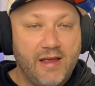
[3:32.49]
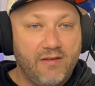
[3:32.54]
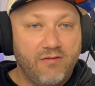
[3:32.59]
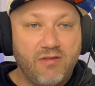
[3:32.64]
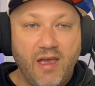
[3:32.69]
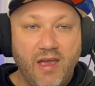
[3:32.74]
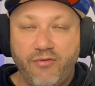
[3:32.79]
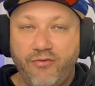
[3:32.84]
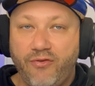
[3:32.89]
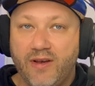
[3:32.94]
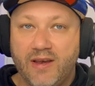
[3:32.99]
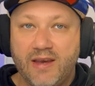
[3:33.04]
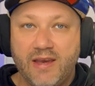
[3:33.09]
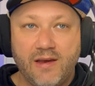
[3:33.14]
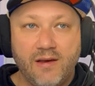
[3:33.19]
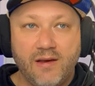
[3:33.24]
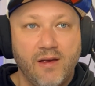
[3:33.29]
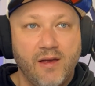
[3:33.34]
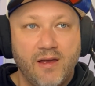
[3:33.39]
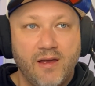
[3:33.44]

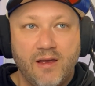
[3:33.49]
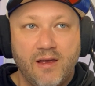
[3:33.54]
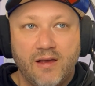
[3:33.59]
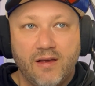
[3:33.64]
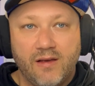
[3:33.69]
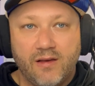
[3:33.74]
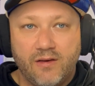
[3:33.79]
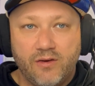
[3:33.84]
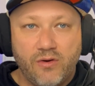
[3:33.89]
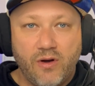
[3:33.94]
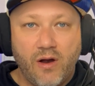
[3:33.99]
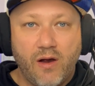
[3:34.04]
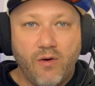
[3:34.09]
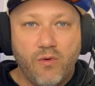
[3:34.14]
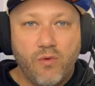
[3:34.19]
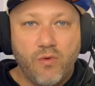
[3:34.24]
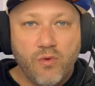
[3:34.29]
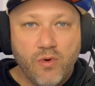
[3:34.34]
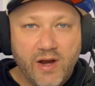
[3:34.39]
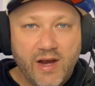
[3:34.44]
Definitely,
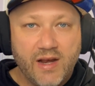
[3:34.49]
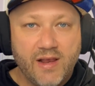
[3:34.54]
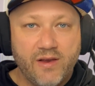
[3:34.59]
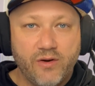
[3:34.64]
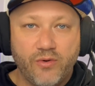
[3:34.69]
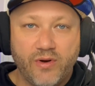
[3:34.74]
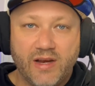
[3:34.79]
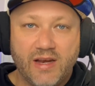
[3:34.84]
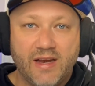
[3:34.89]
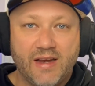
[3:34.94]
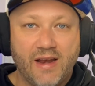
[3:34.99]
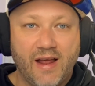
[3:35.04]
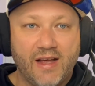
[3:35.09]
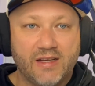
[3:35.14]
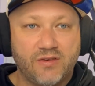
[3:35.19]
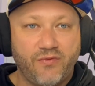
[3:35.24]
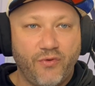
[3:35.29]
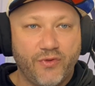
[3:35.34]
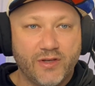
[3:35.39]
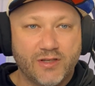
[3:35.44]
really
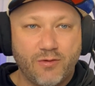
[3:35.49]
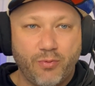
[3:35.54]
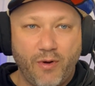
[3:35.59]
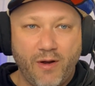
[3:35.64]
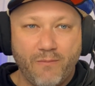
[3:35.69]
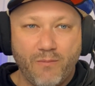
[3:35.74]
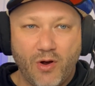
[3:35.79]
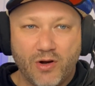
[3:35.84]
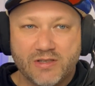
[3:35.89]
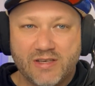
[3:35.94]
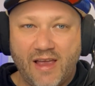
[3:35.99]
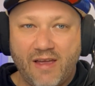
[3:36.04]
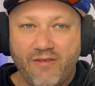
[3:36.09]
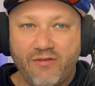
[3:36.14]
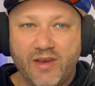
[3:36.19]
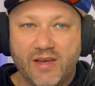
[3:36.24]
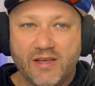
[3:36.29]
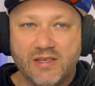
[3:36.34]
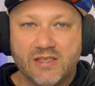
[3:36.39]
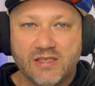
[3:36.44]
nice for the Springboks,
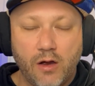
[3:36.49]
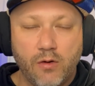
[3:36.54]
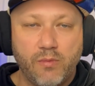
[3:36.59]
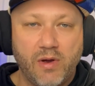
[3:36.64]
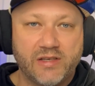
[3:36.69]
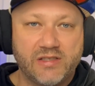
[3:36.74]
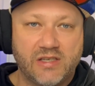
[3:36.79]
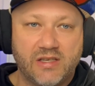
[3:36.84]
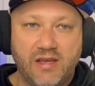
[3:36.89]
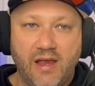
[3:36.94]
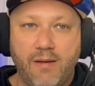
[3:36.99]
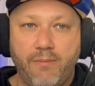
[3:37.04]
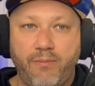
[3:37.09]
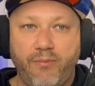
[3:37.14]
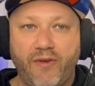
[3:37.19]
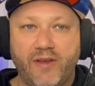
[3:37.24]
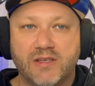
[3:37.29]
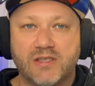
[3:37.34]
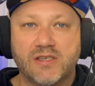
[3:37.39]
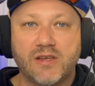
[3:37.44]
having so much depth
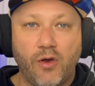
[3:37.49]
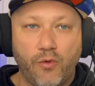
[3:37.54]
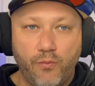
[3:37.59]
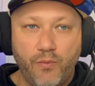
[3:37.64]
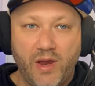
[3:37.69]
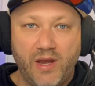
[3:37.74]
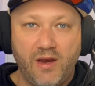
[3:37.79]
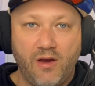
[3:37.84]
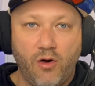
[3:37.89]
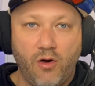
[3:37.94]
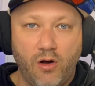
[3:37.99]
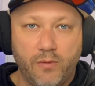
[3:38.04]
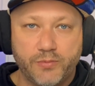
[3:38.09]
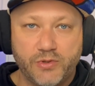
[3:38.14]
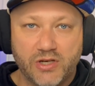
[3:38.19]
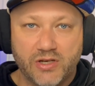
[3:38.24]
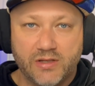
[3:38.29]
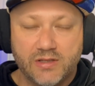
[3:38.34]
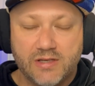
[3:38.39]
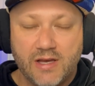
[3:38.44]
and so many
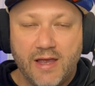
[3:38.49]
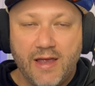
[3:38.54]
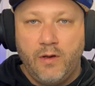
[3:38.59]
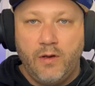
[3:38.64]
options.